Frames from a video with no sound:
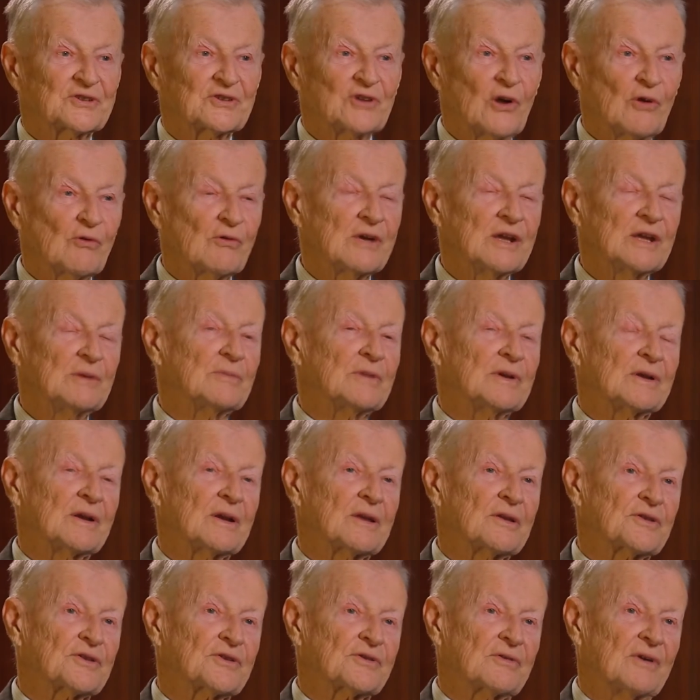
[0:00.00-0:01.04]
no
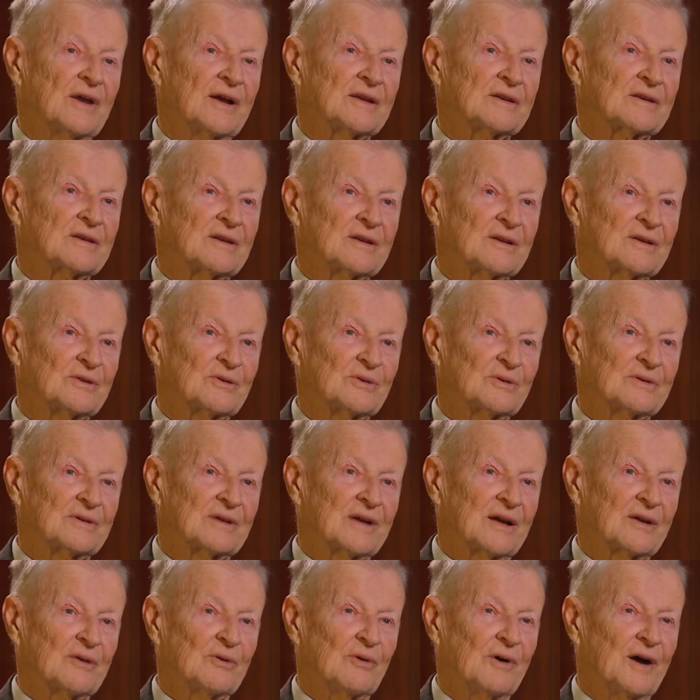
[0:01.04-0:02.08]
imminent threat to
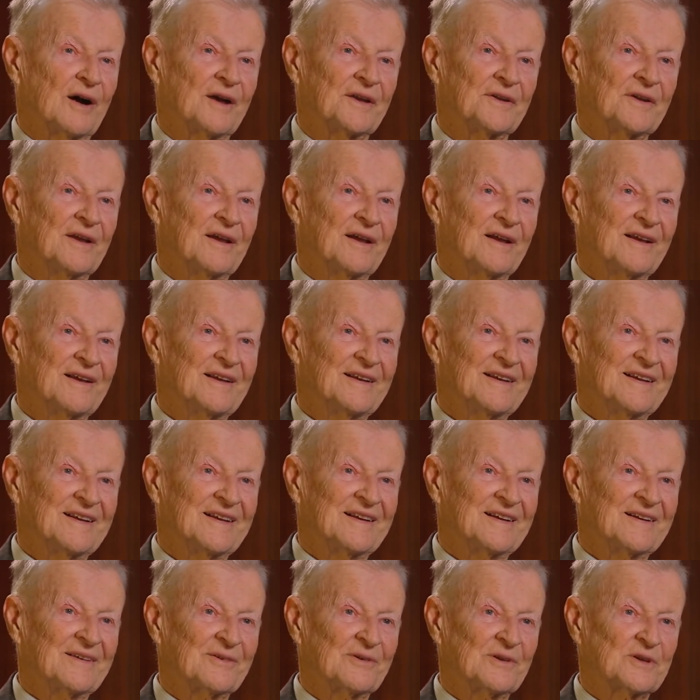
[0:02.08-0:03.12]
Taiwan,
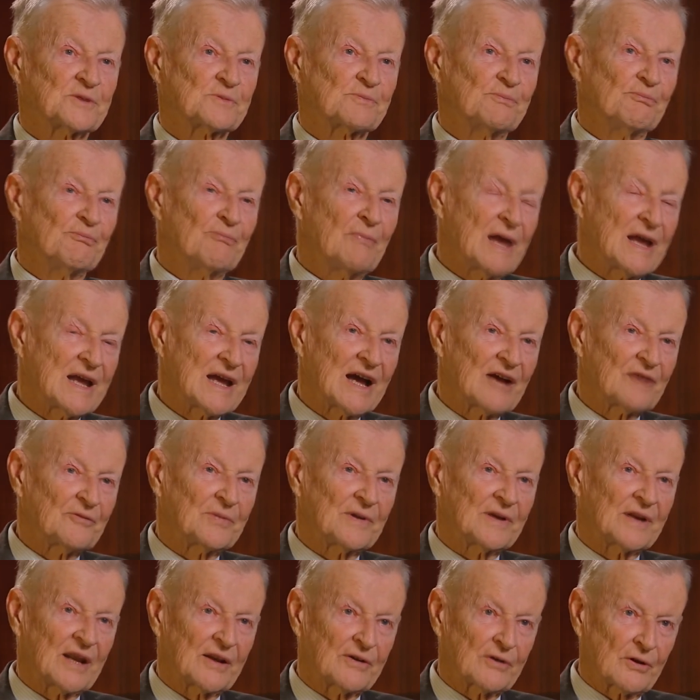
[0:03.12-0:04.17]
which may have
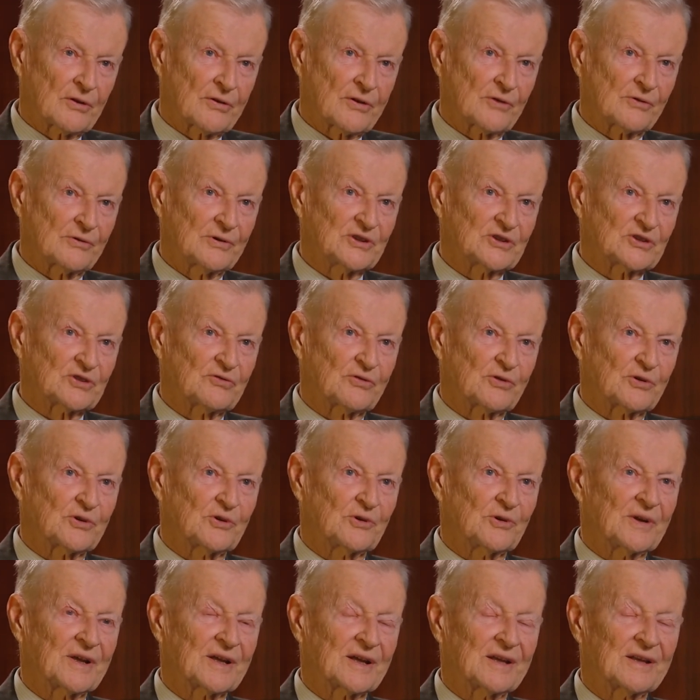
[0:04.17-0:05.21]
been another reason for
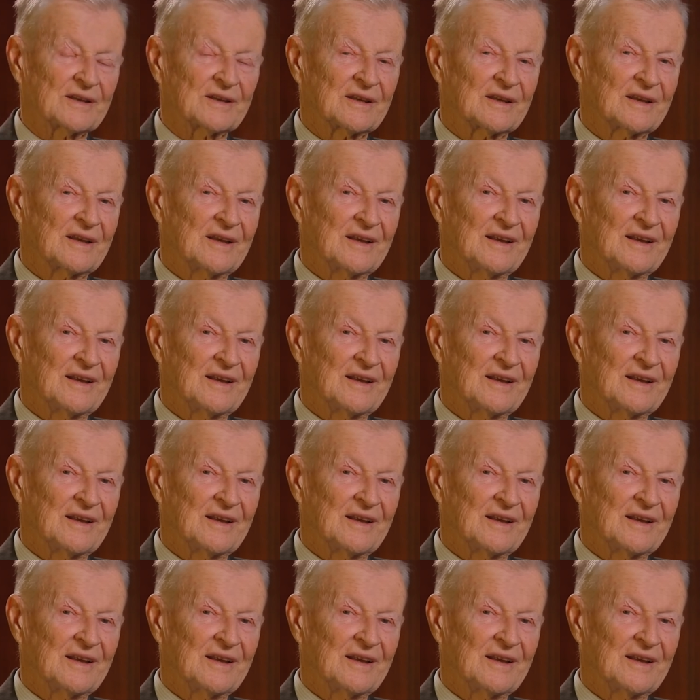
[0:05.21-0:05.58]
doing it.